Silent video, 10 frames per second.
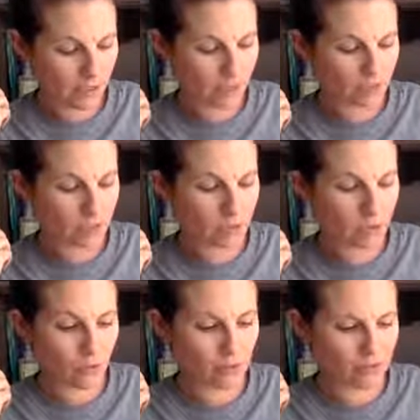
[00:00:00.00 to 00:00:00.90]

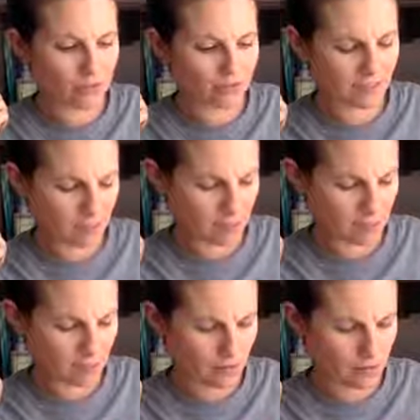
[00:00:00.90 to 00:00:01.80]
So I was sitting
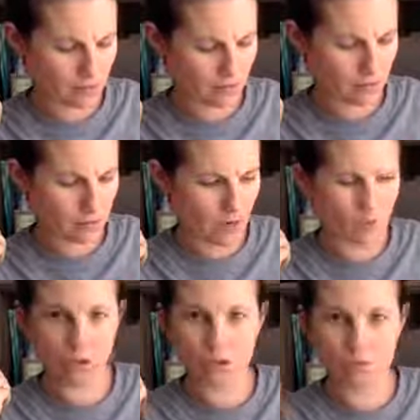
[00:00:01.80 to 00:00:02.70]
here and I was about
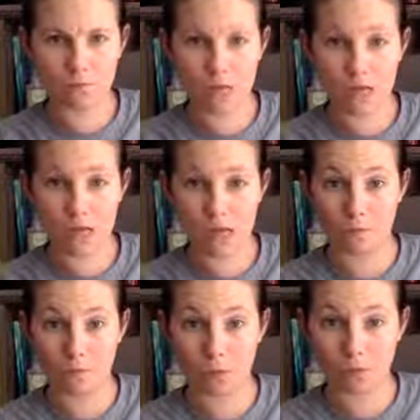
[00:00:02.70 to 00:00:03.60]
to make a
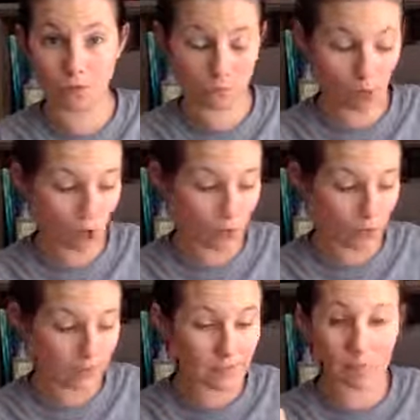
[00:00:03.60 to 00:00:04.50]
rollerball
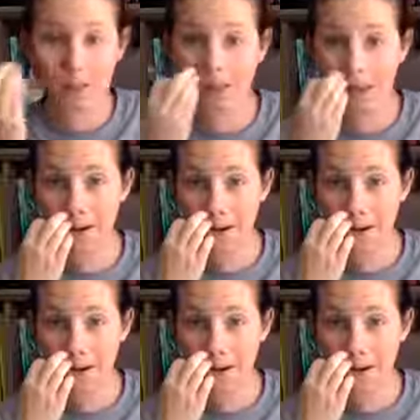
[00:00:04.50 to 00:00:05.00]
recipe